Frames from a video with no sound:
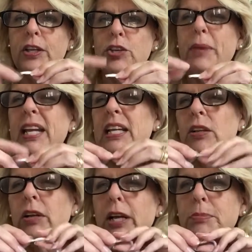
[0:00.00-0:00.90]
You may need a
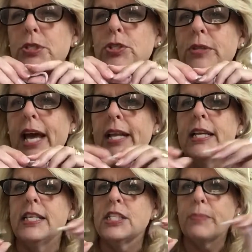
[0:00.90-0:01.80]
little help to do that
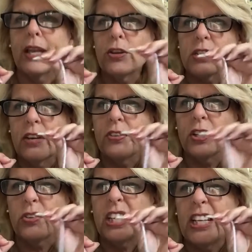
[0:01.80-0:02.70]
to make yourself a
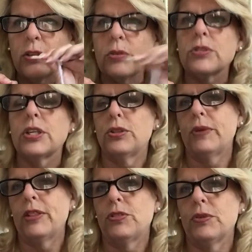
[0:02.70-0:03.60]
little needle to
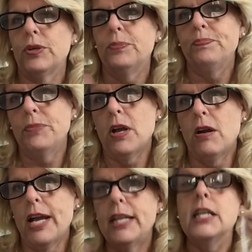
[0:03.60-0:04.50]
thread through. All
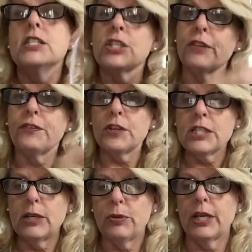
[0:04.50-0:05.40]
right, so the first
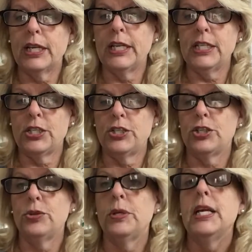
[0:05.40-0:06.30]
thing we're gonna need to
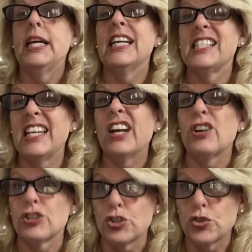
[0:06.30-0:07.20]
do is get our
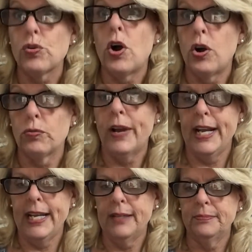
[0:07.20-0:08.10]
straw
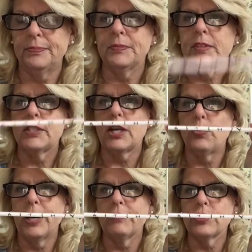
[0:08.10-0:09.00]
ready. So
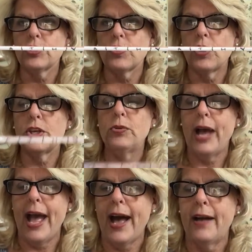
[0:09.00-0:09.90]
whatever straw you
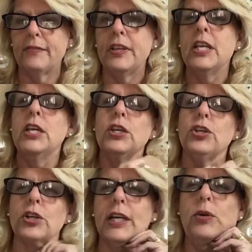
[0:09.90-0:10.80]
have,
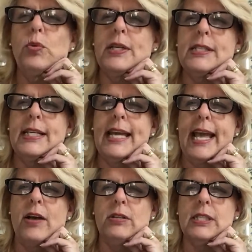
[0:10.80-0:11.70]
you're gonna want to
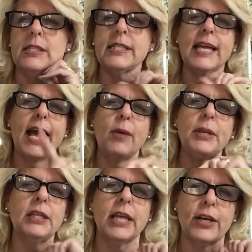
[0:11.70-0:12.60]
count and see how
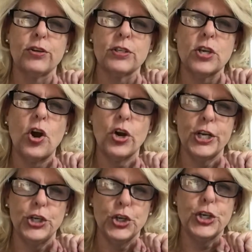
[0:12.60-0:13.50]
many letters are
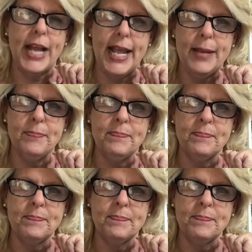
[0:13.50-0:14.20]
in your name.